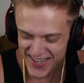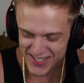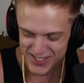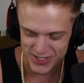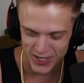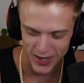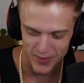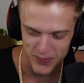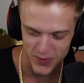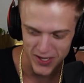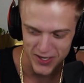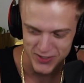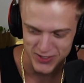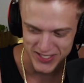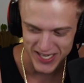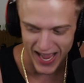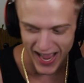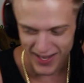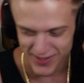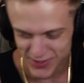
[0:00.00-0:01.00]
Should I play a
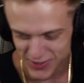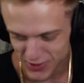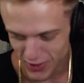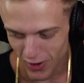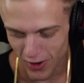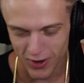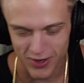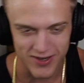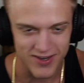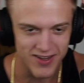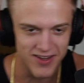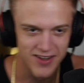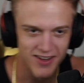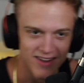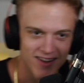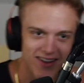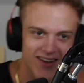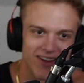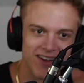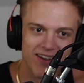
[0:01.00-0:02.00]
sad song?
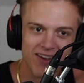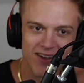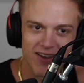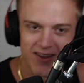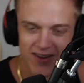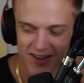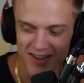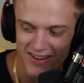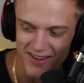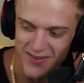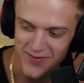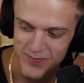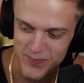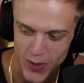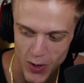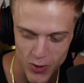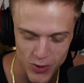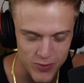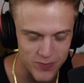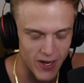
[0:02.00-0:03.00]

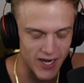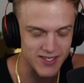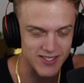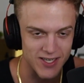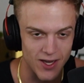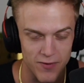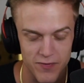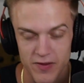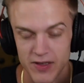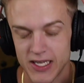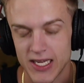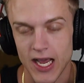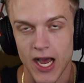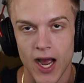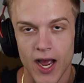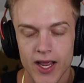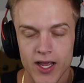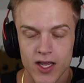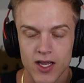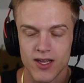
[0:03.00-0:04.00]
Poke myself in the
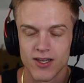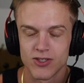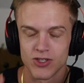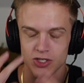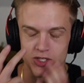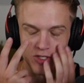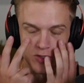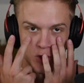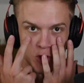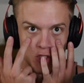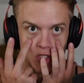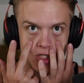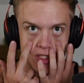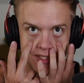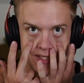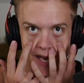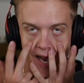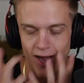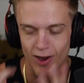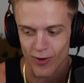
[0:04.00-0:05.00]
eye. Just just
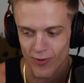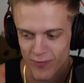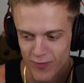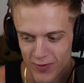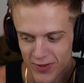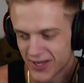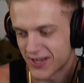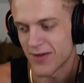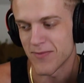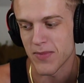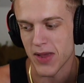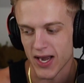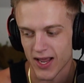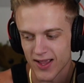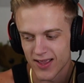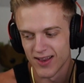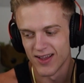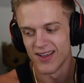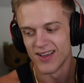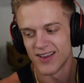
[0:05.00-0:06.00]
stare for like a minute.